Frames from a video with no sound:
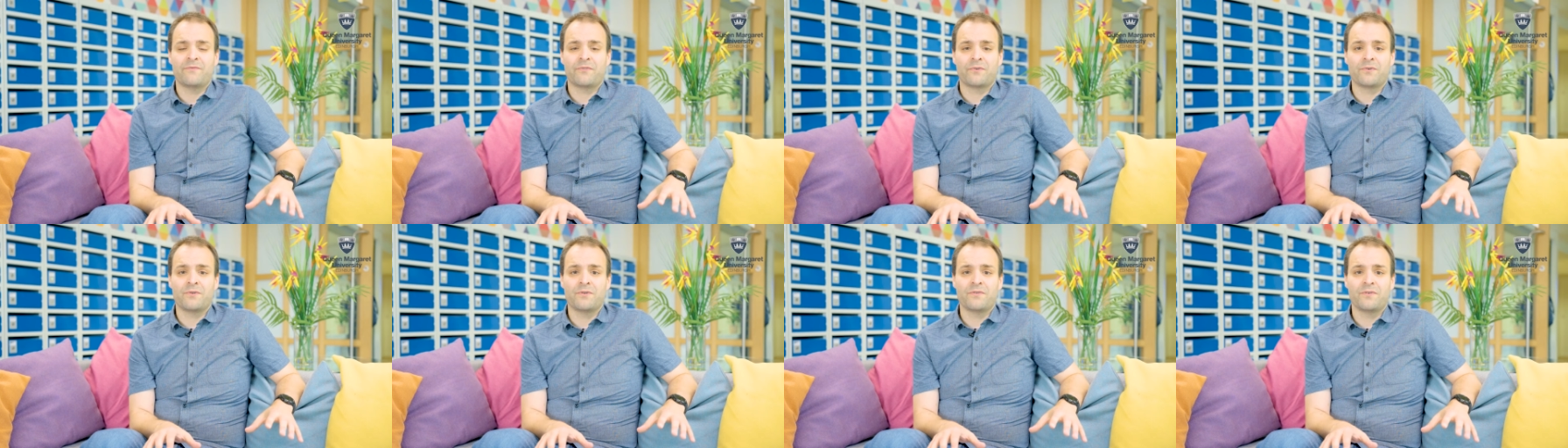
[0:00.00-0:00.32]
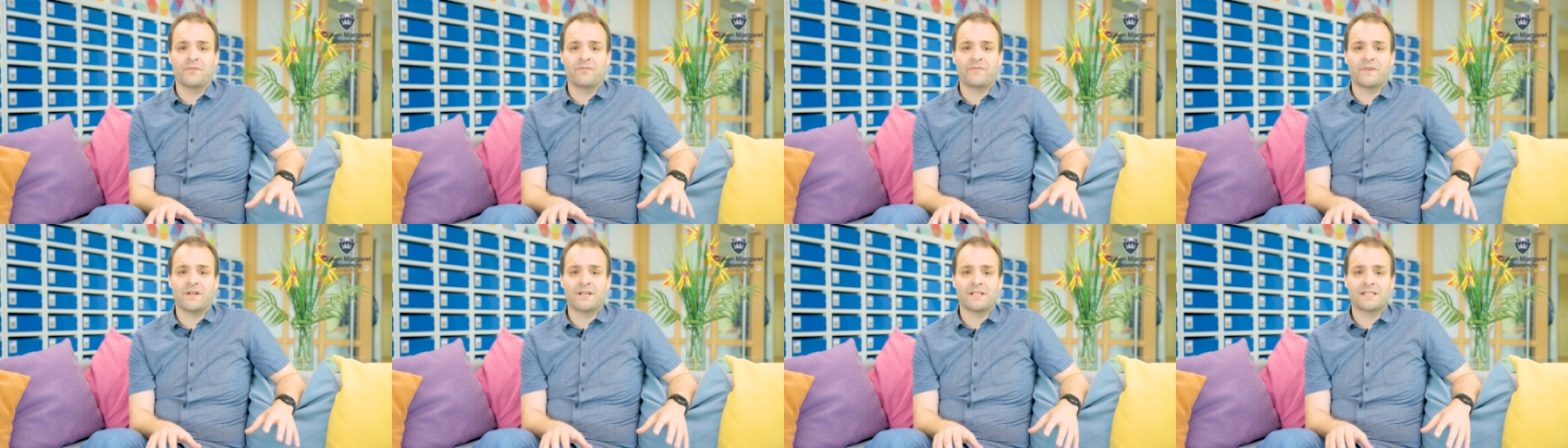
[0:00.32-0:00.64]
through
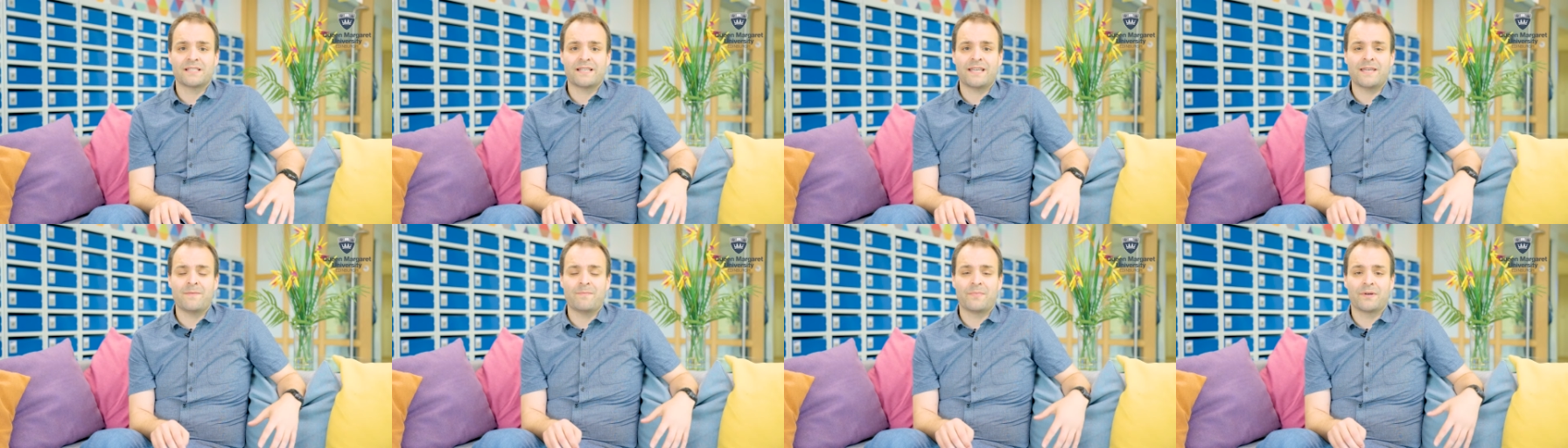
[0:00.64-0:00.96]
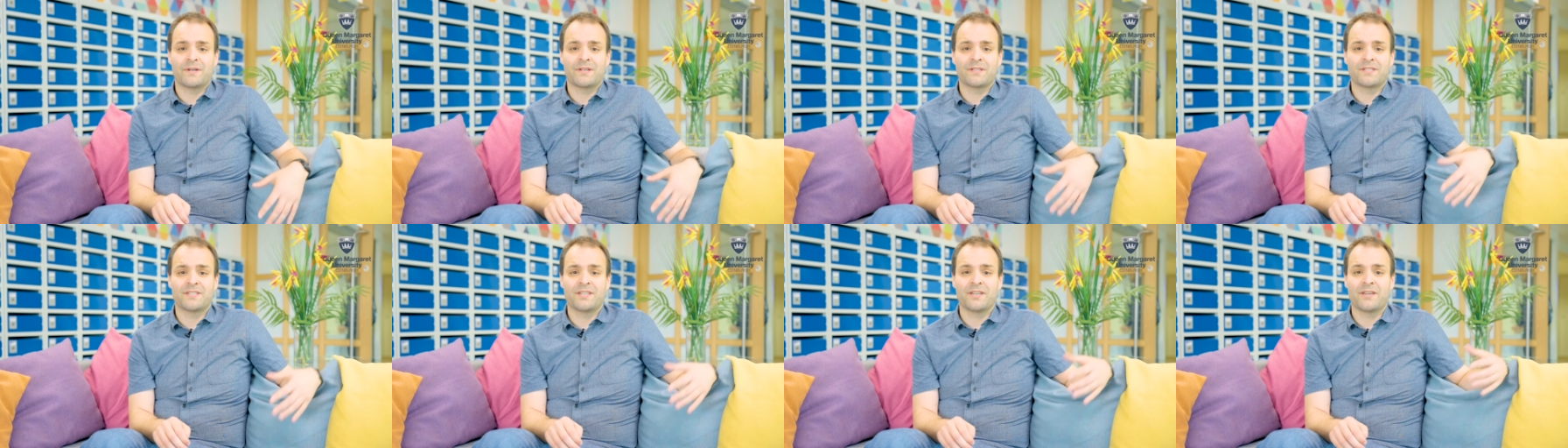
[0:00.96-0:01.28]
university
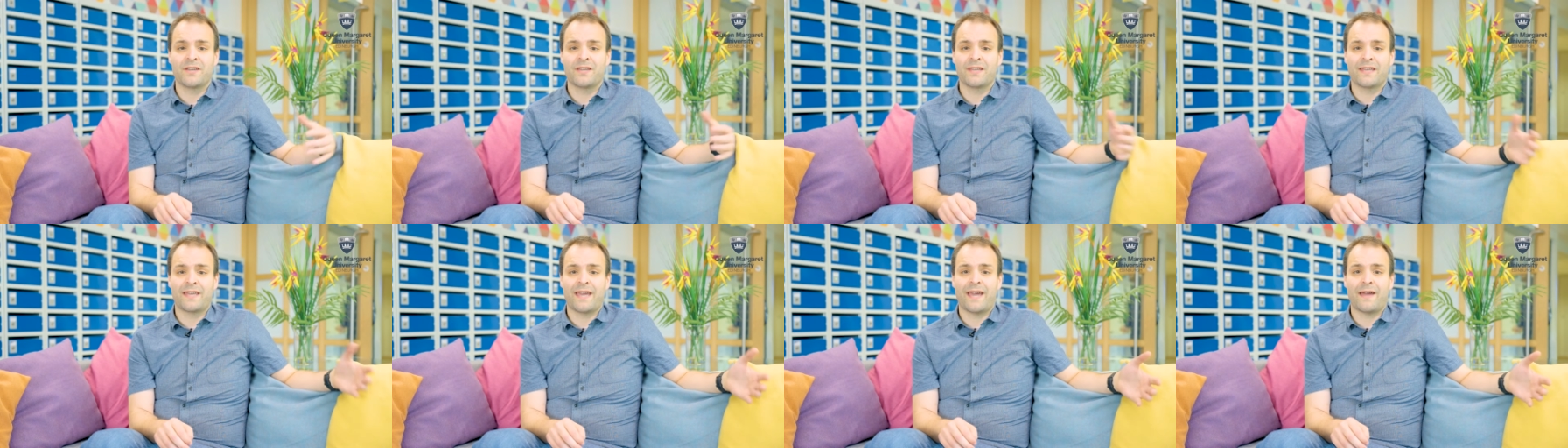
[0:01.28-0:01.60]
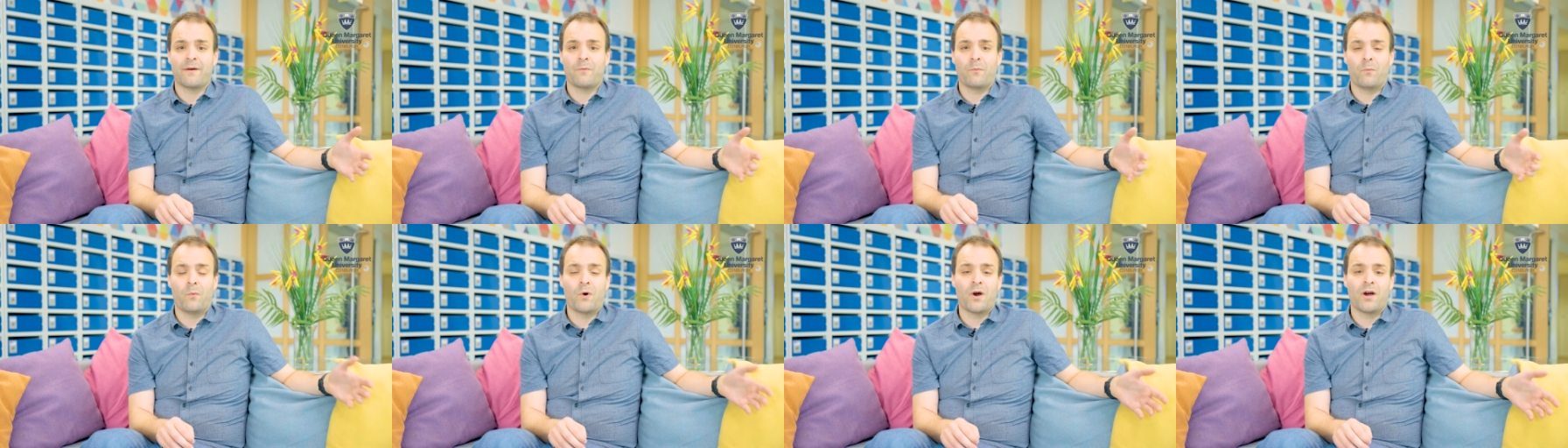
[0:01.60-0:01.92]
because you can
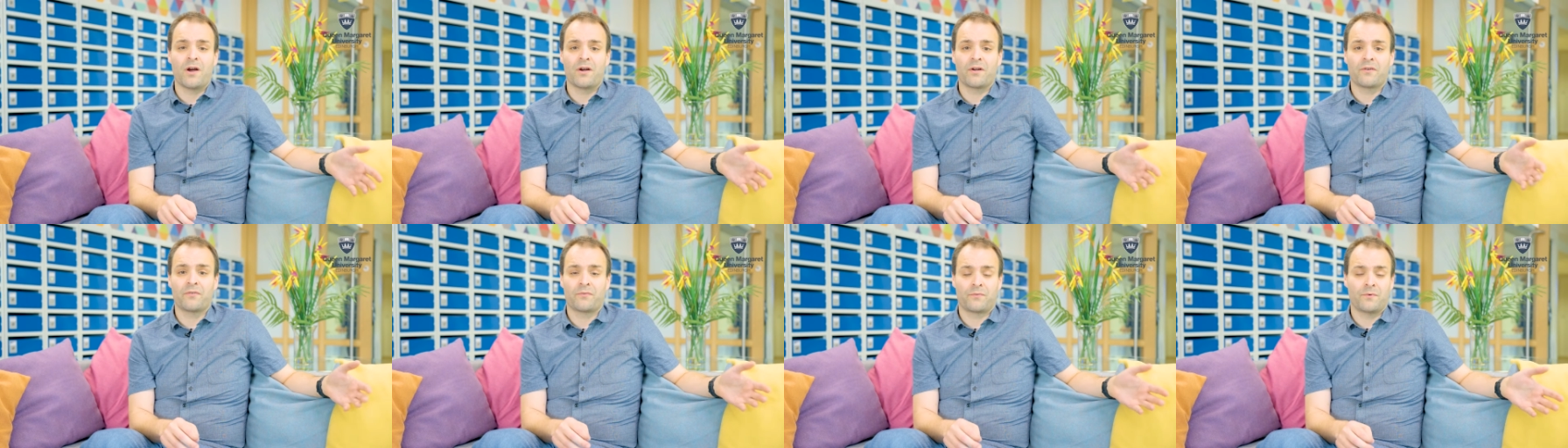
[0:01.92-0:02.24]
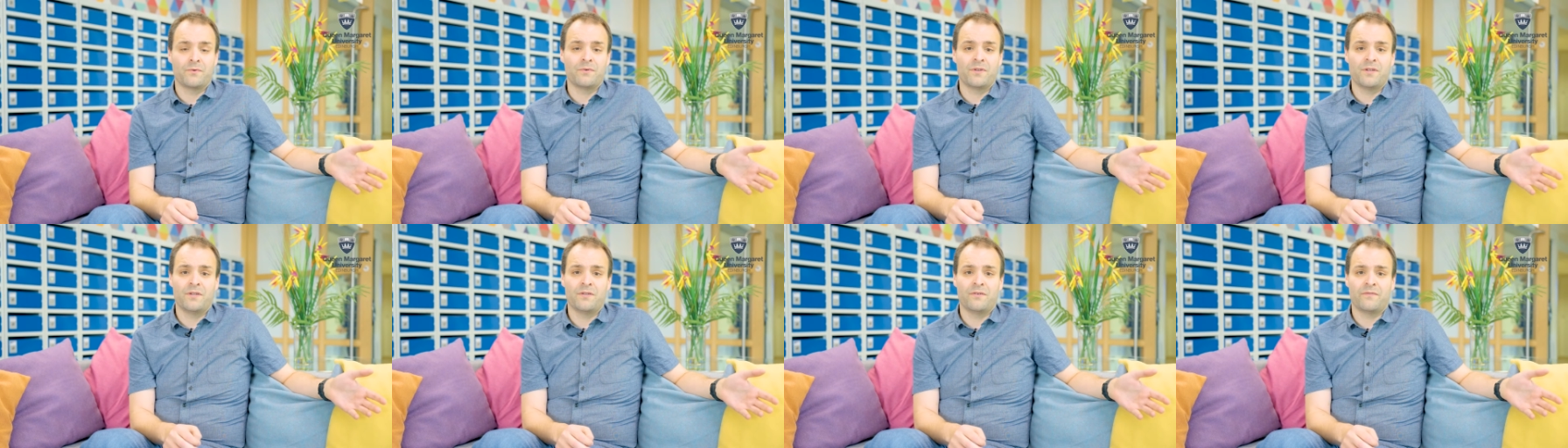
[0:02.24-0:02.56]
get work
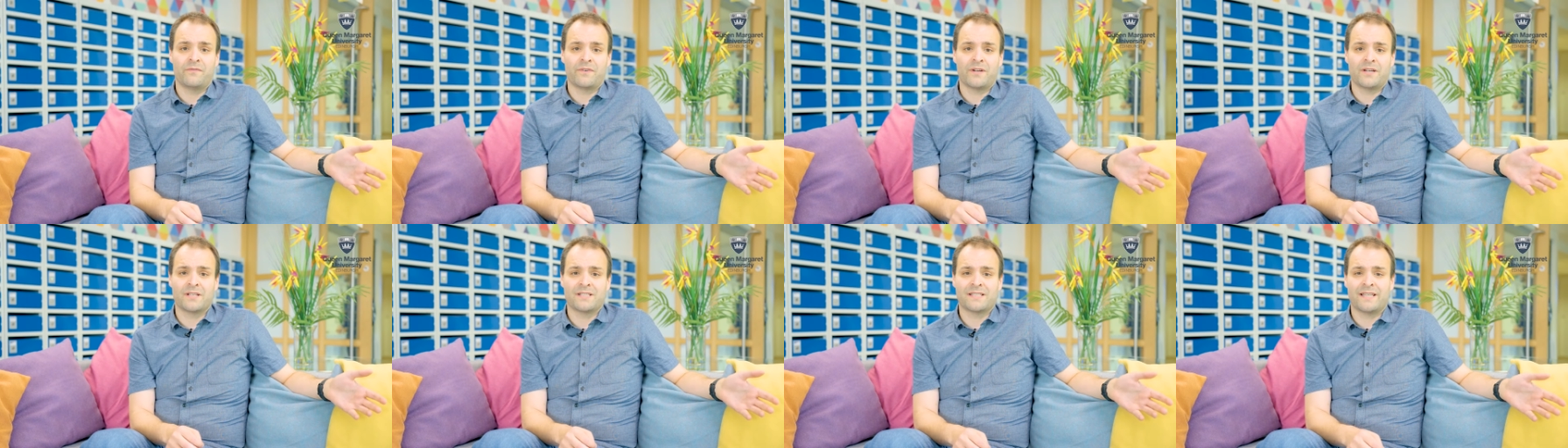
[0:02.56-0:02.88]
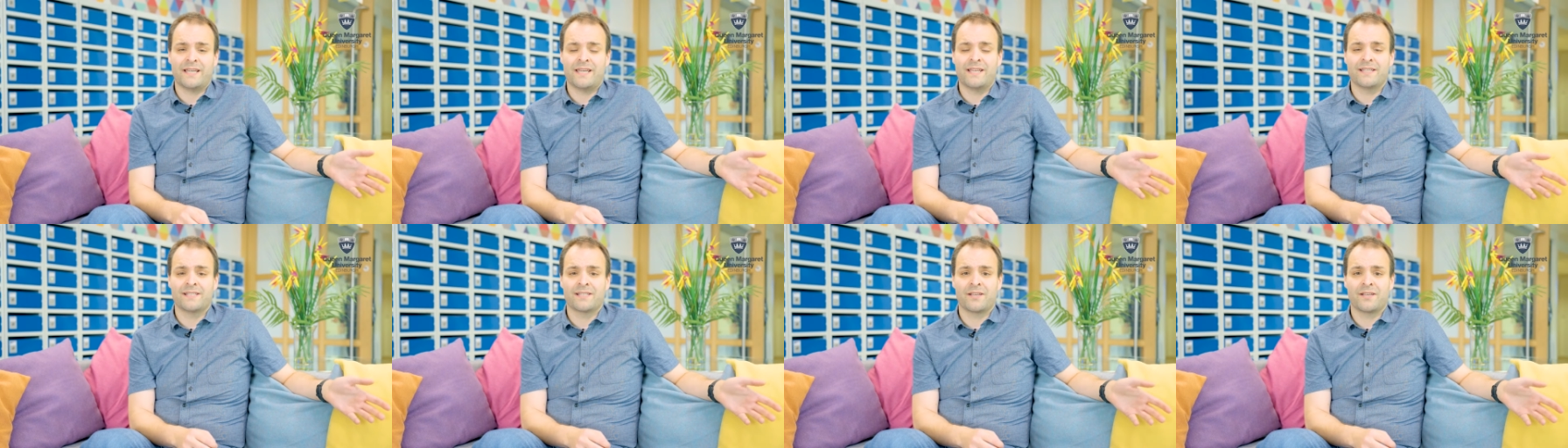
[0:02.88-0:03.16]
through the university.